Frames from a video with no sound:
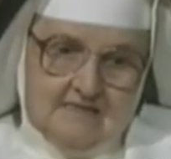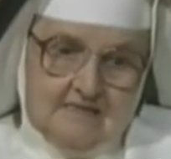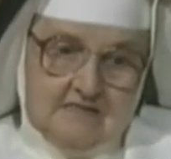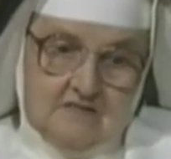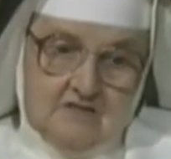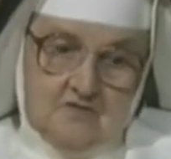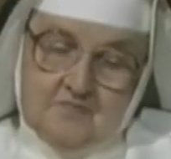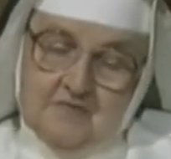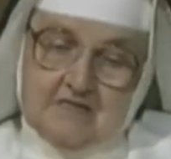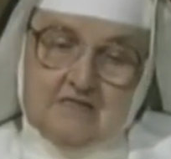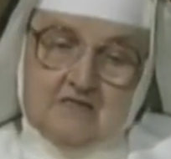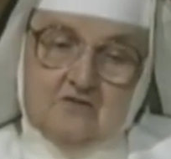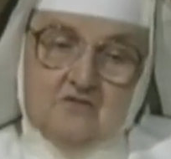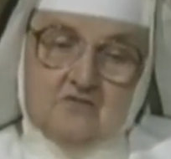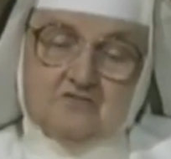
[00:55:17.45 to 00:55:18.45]
Nobody
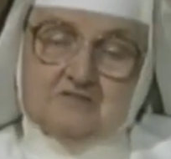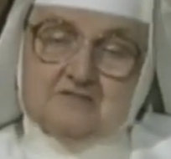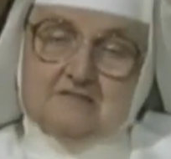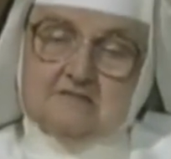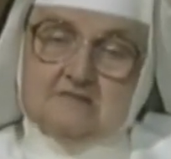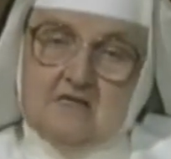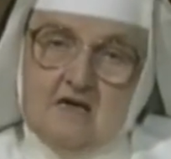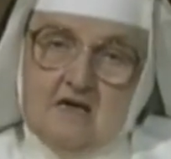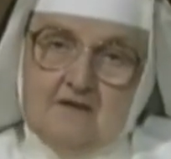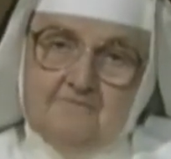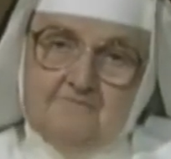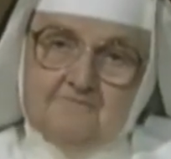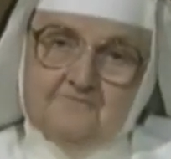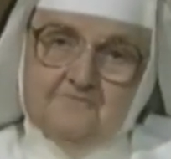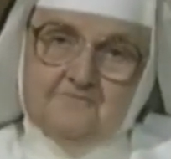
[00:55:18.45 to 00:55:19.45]
knows the time
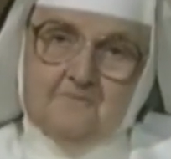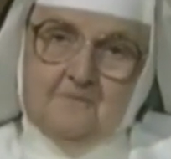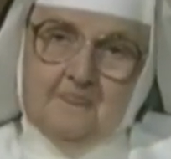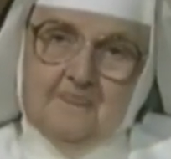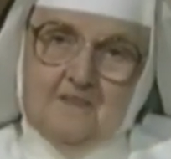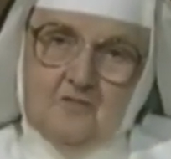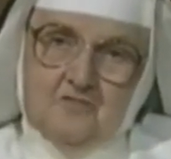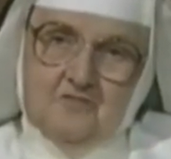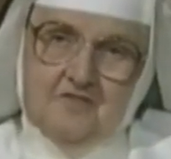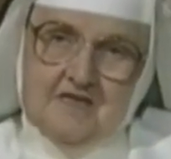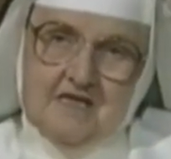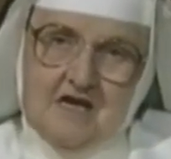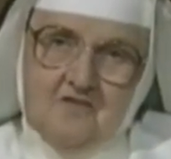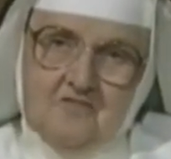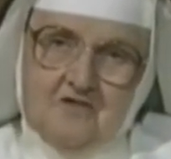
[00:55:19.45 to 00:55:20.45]
or the
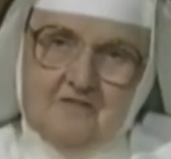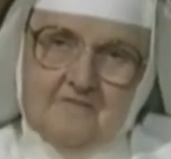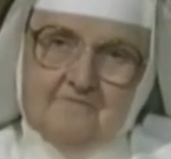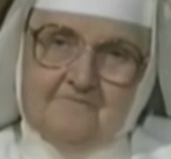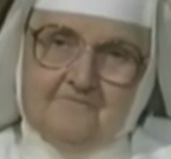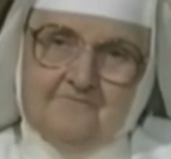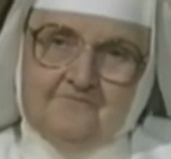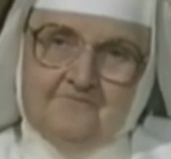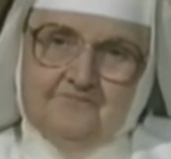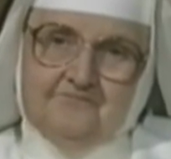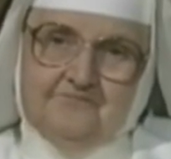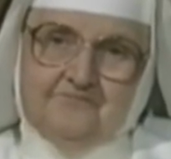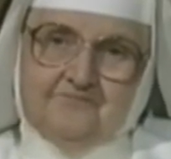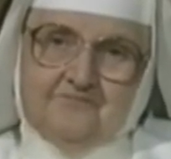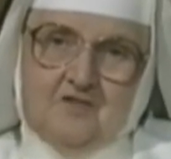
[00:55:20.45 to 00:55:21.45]
hour
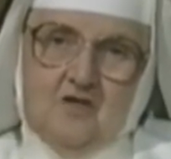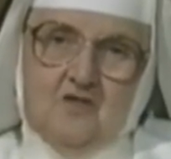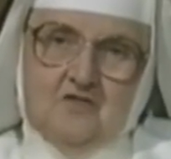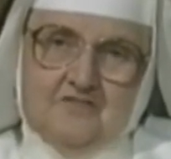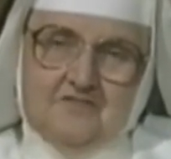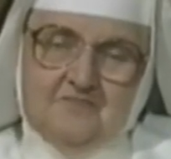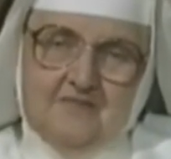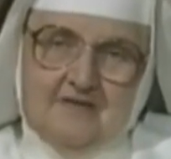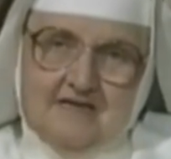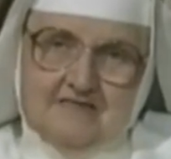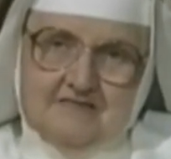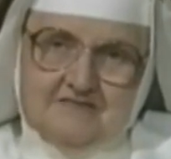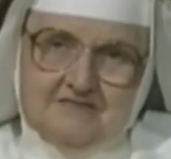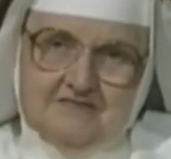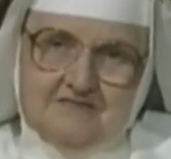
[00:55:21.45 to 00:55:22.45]
or the
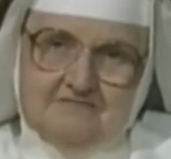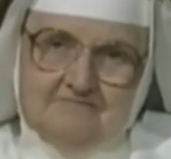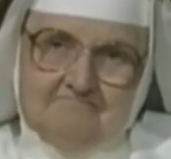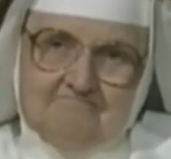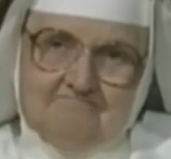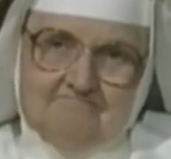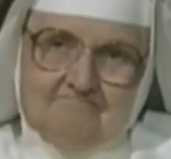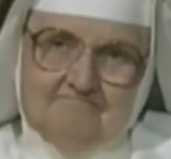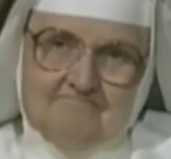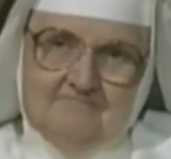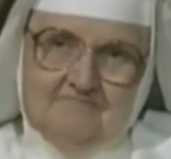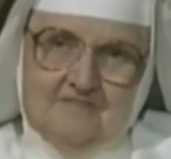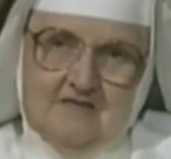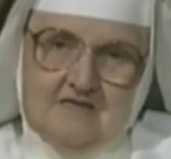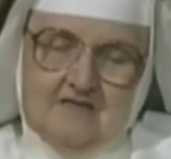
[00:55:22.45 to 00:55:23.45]
place.
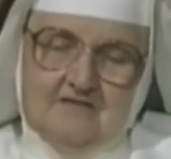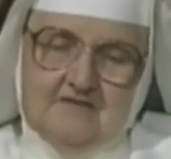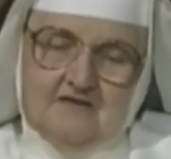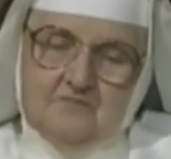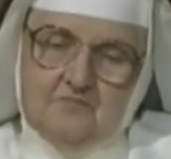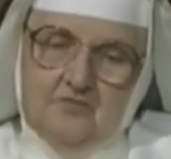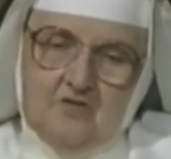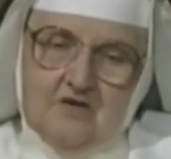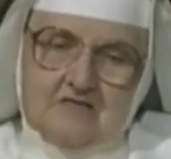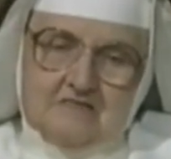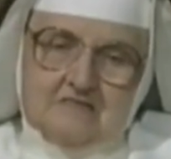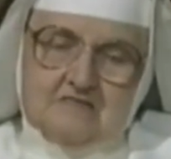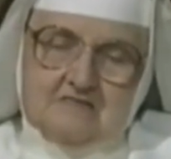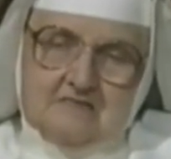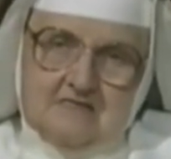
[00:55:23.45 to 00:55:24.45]
The
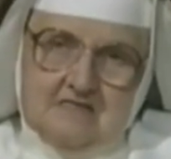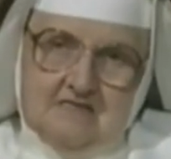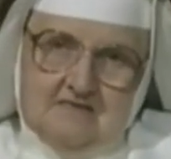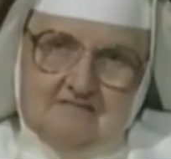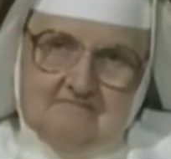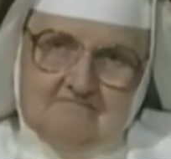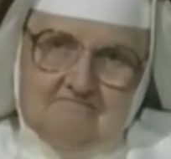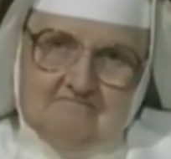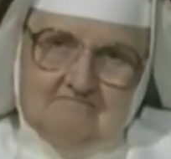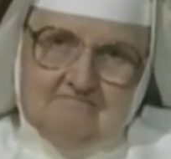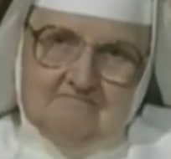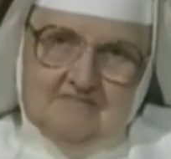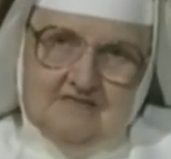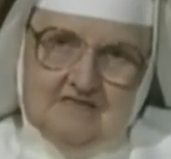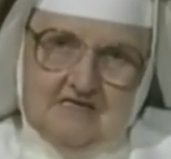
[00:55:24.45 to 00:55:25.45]
important thing
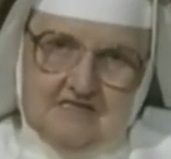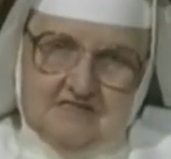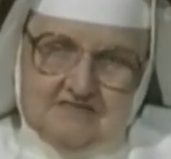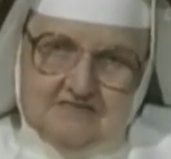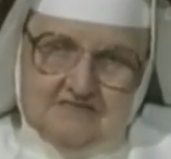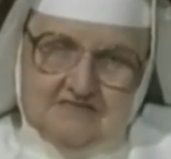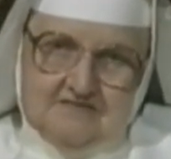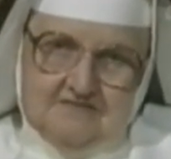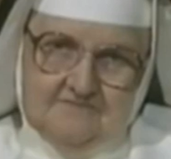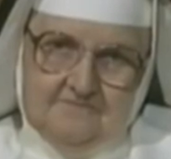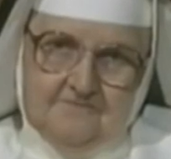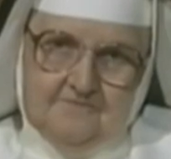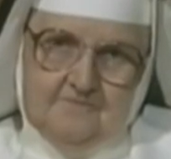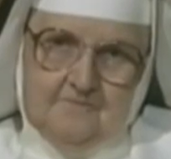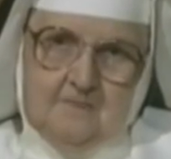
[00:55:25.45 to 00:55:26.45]
is
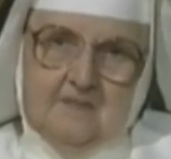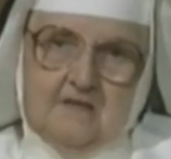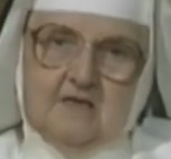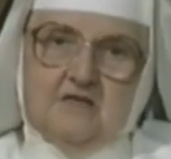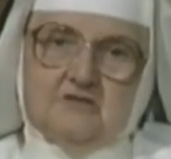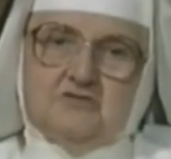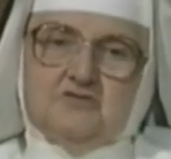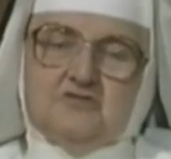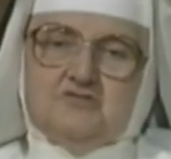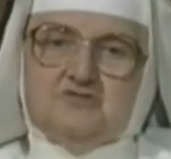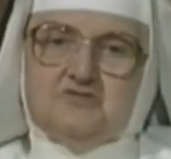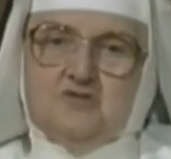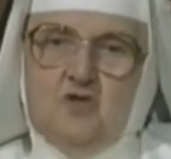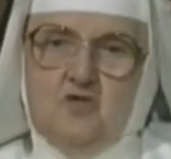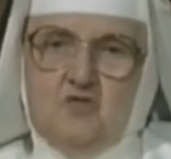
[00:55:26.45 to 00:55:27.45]
get your
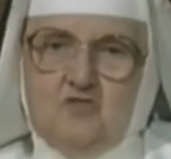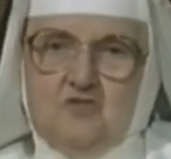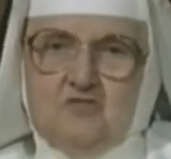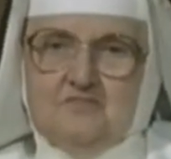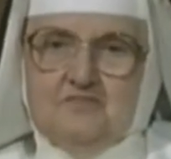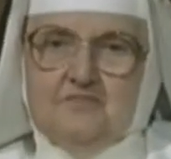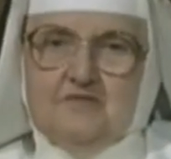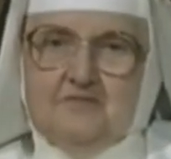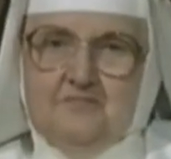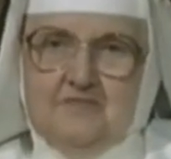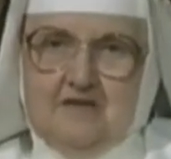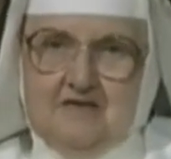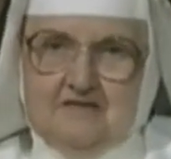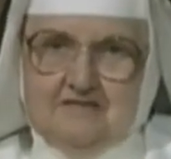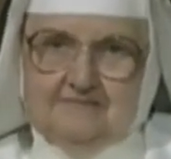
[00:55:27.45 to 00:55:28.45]
soul
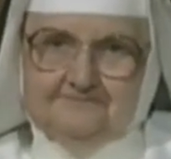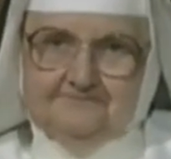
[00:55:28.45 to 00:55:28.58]
prepared.